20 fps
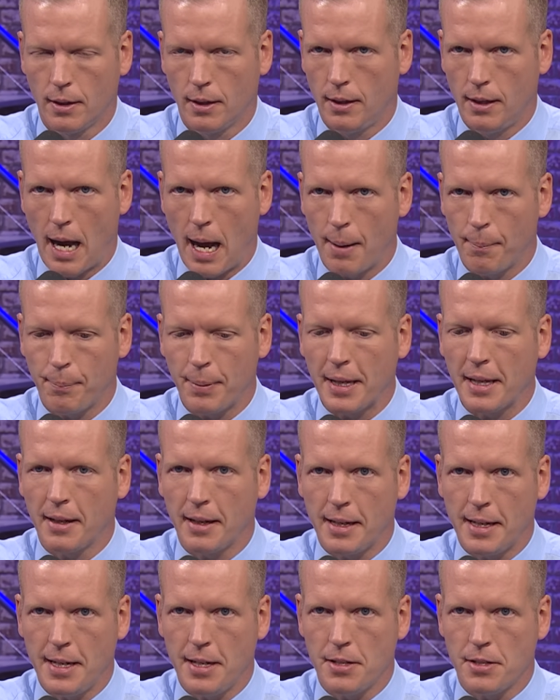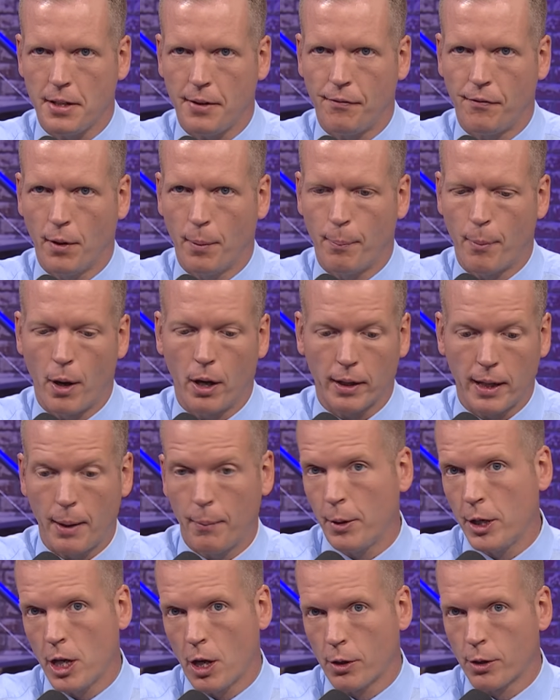not being an easy football game.
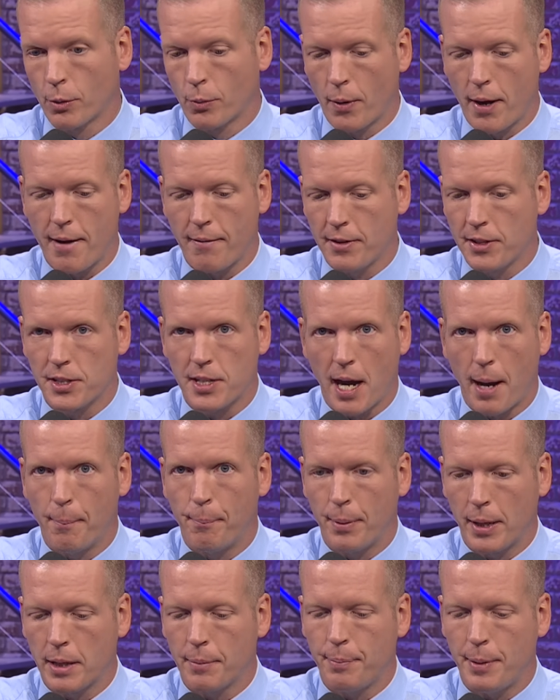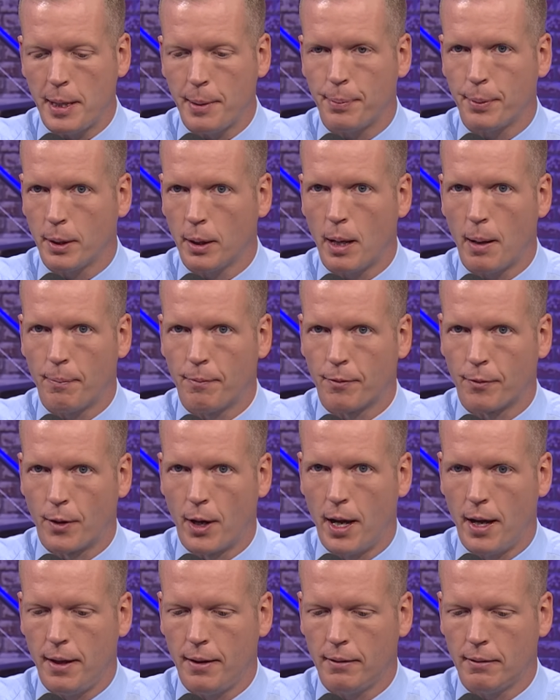We know the Ravens got big people up
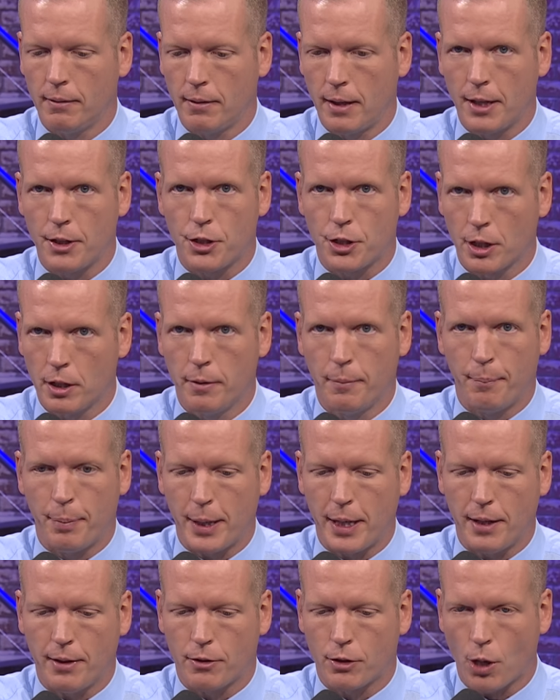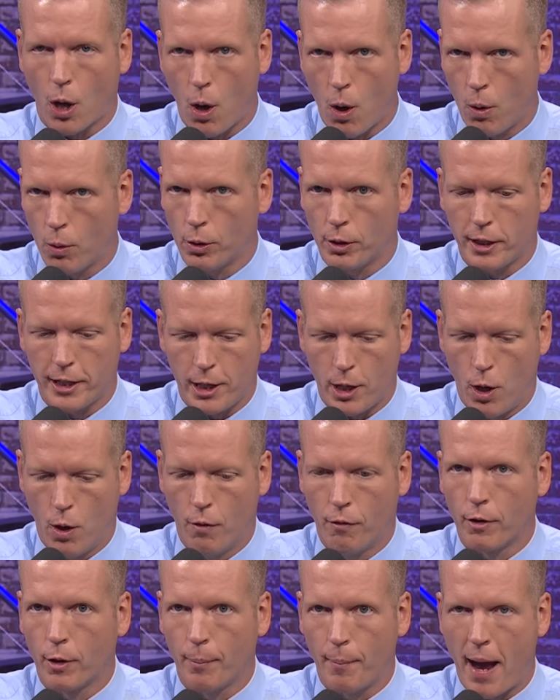front. They shouldn't be totally
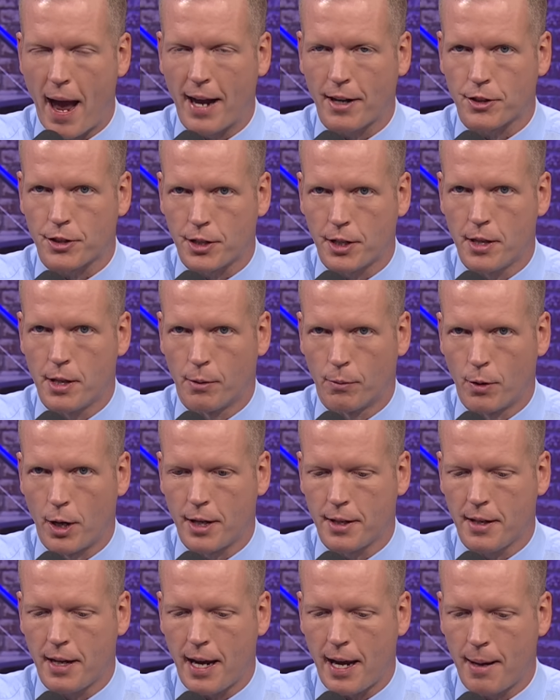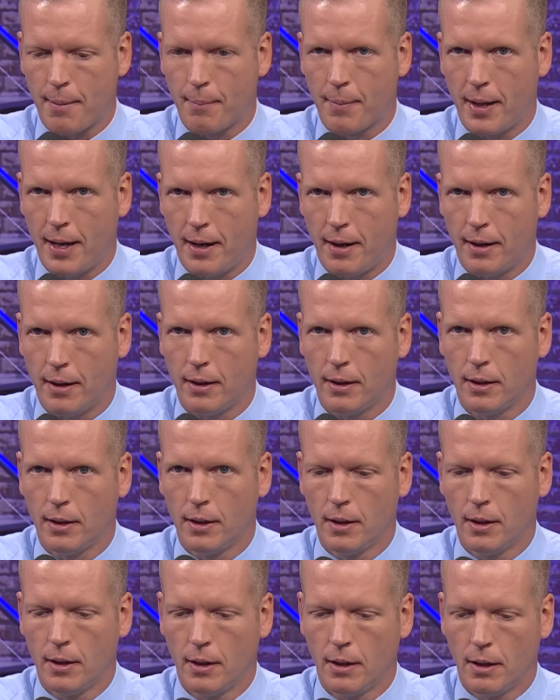overmatched in the run game there.
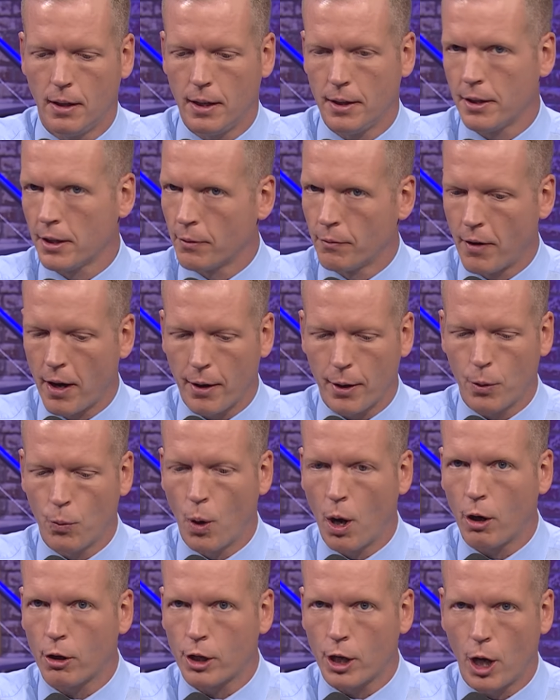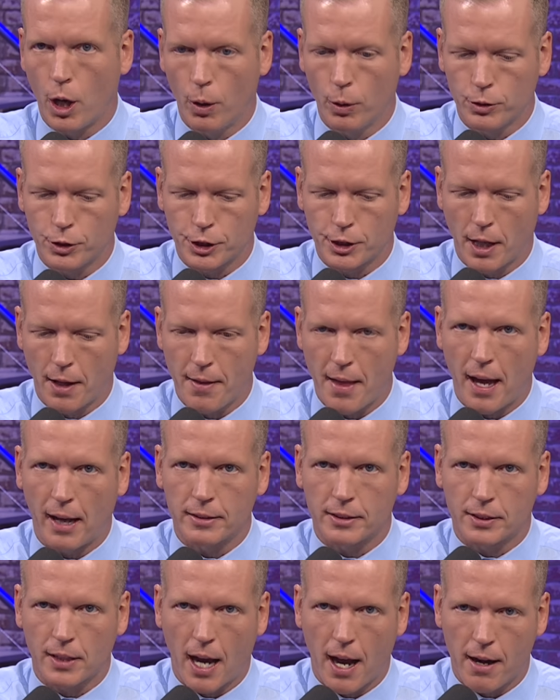Right? They're very well coached on
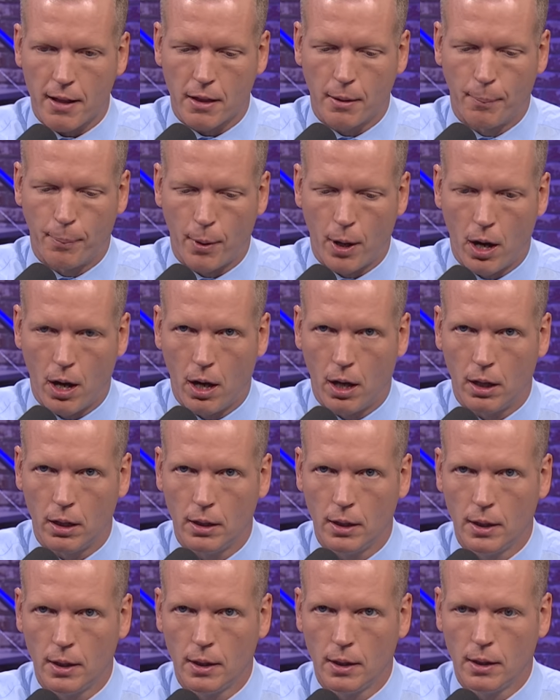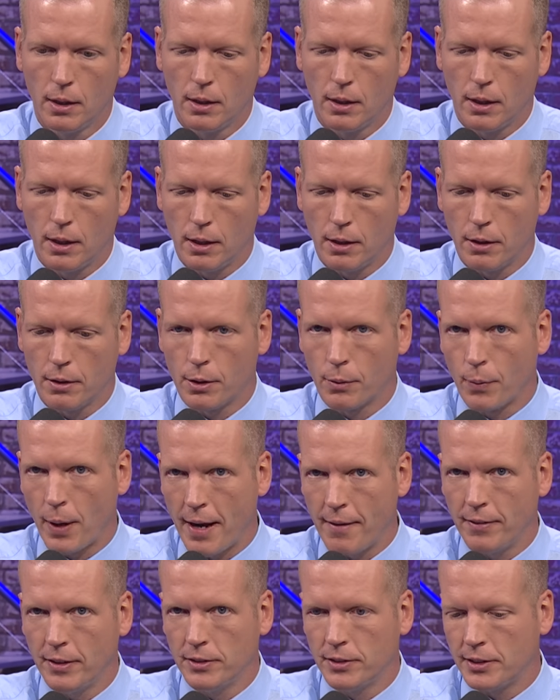that side of the ball. You know, the
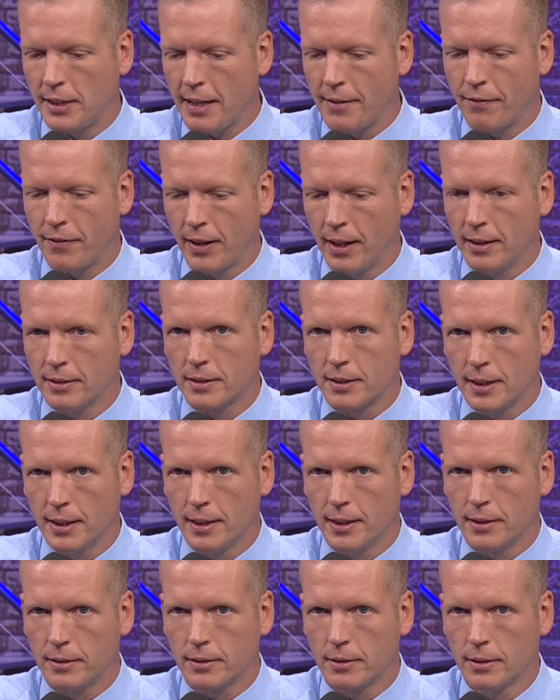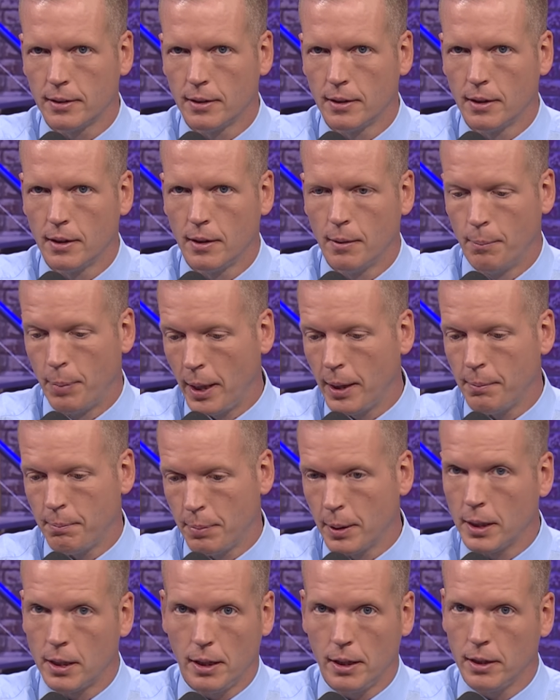Ravens defense is. But
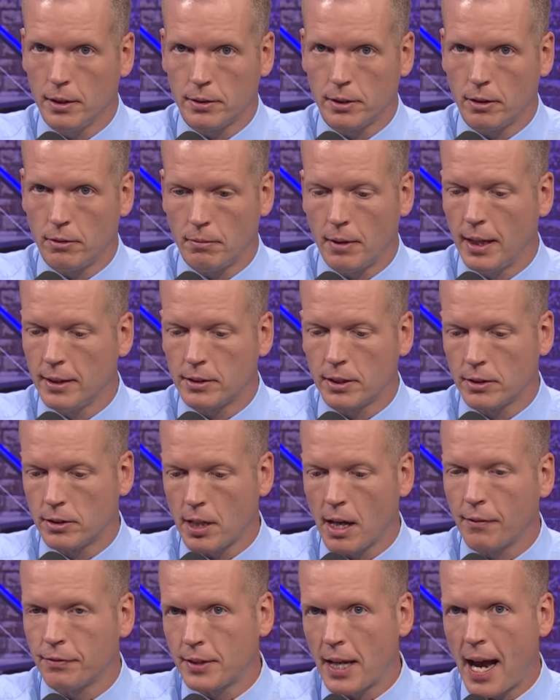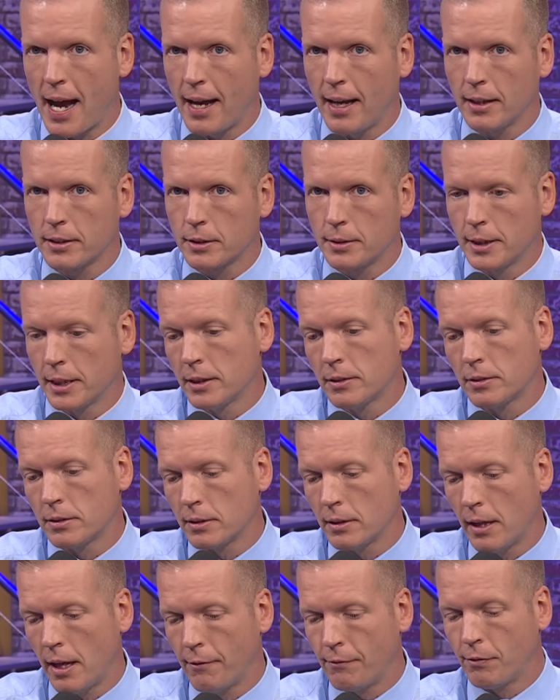but it is a it's a tough task because
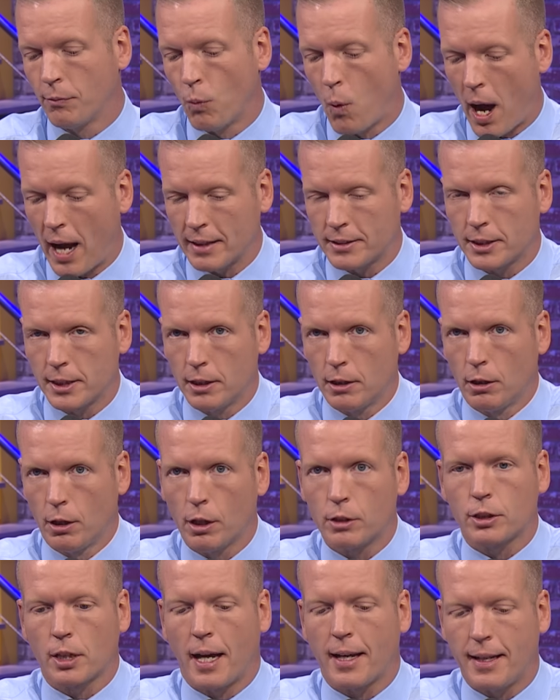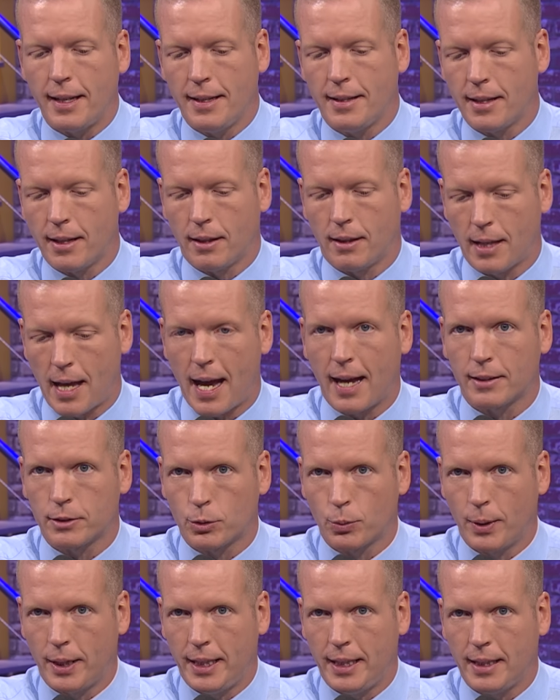if Watson looks like he did
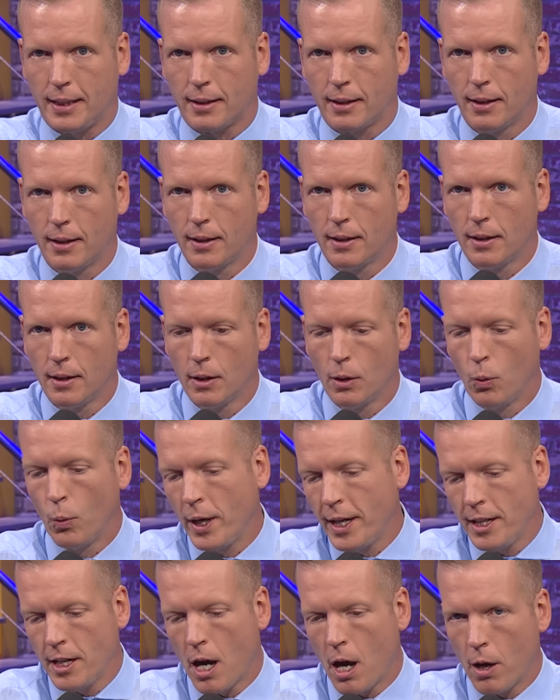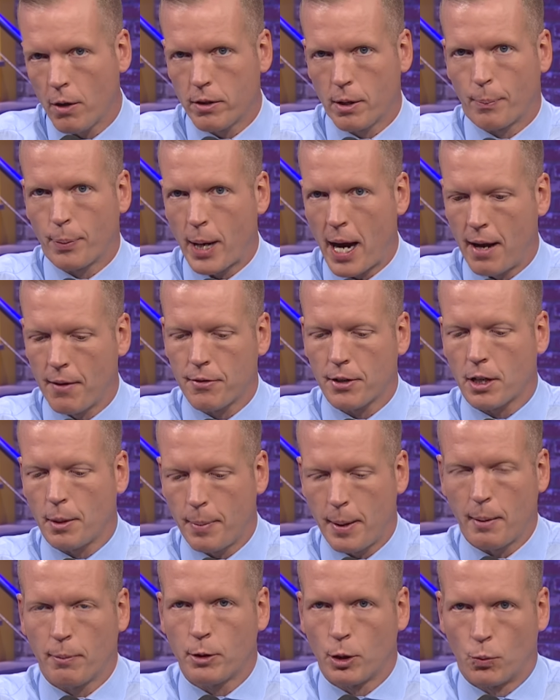last week, we know the Browns are going to
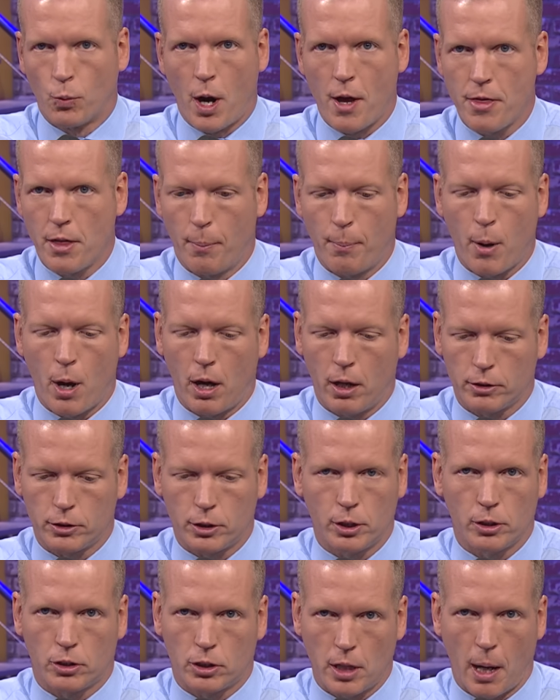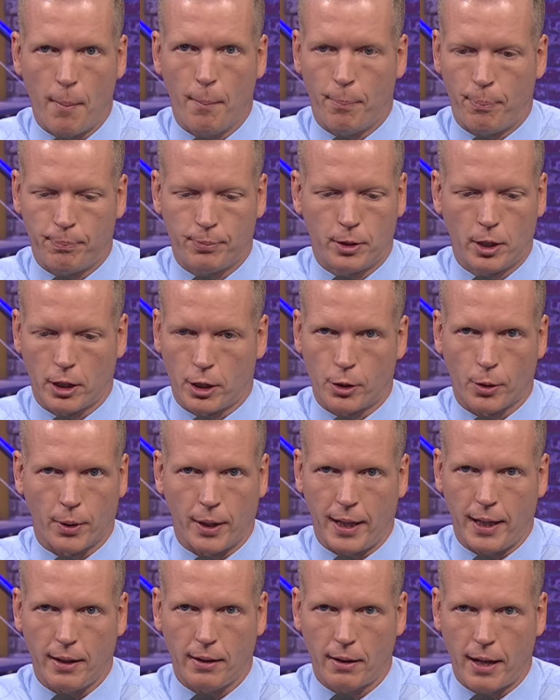be able to run the ball to some
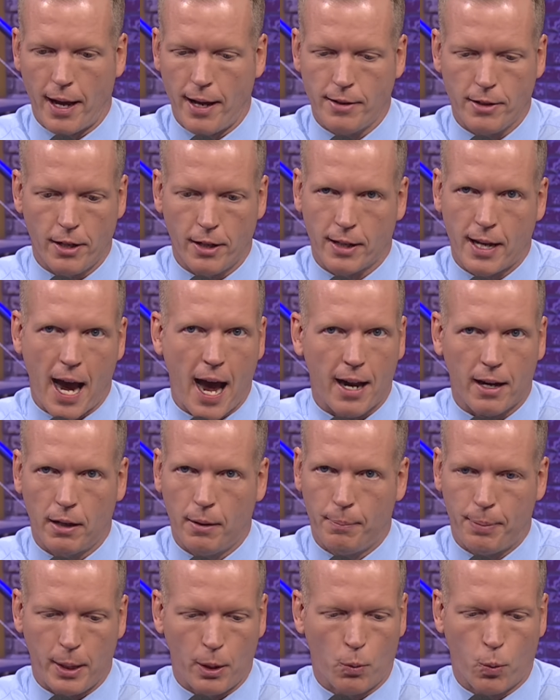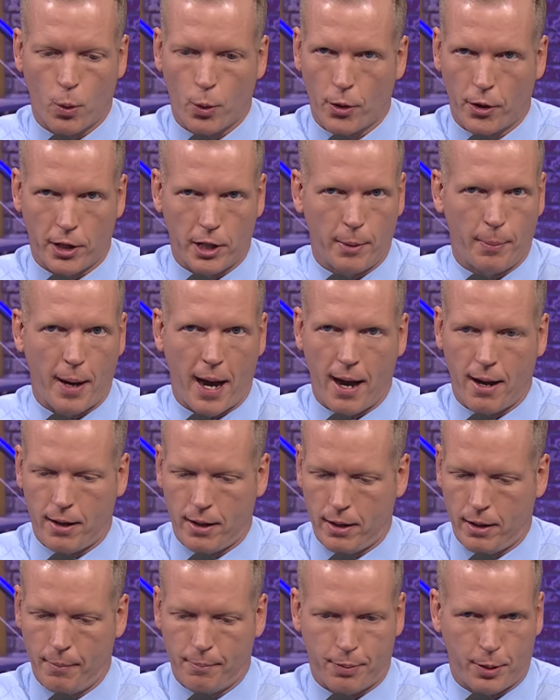degree, and you got to be worried about
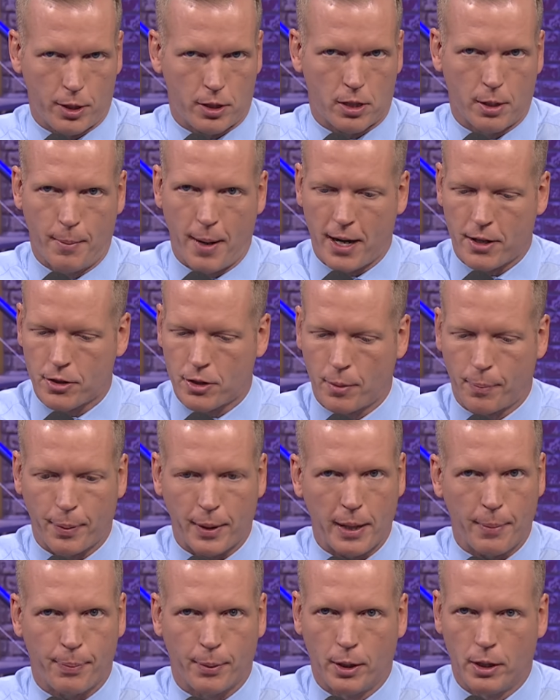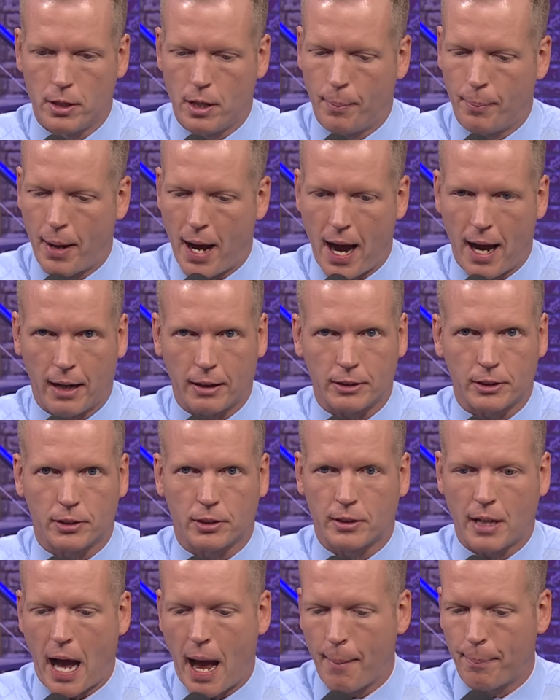it and put some extra people in the box to
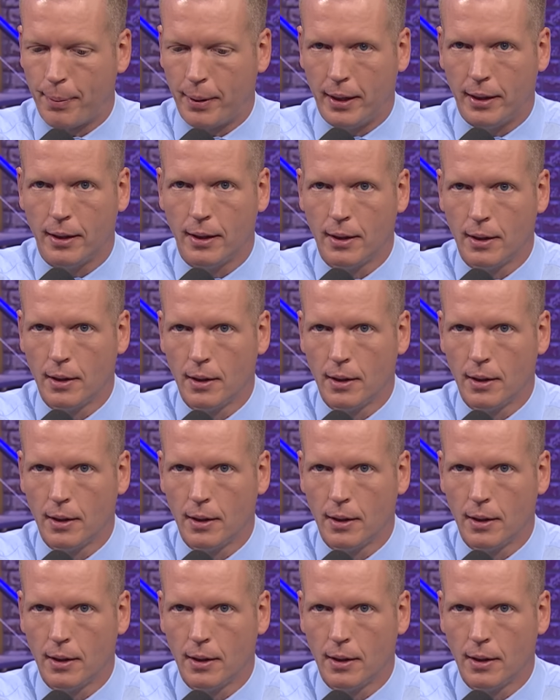stop it.